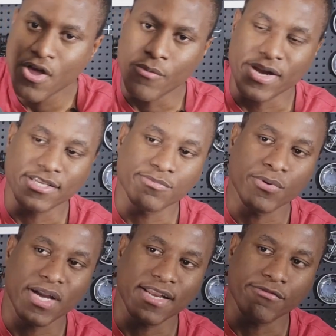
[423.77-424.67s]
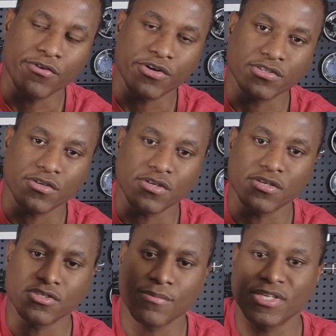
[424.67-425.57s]
When this book kind of focused
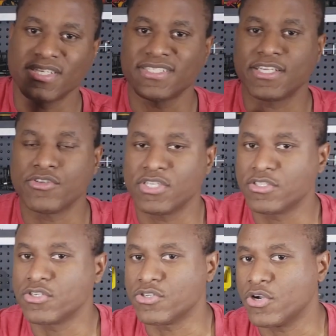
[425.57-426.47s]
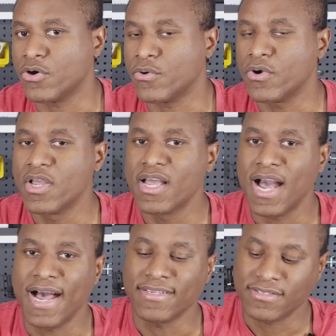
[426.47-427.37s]
on some of the things that you need to know
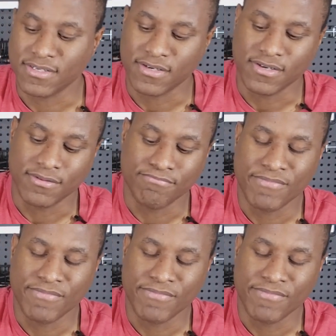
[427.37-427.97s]
as a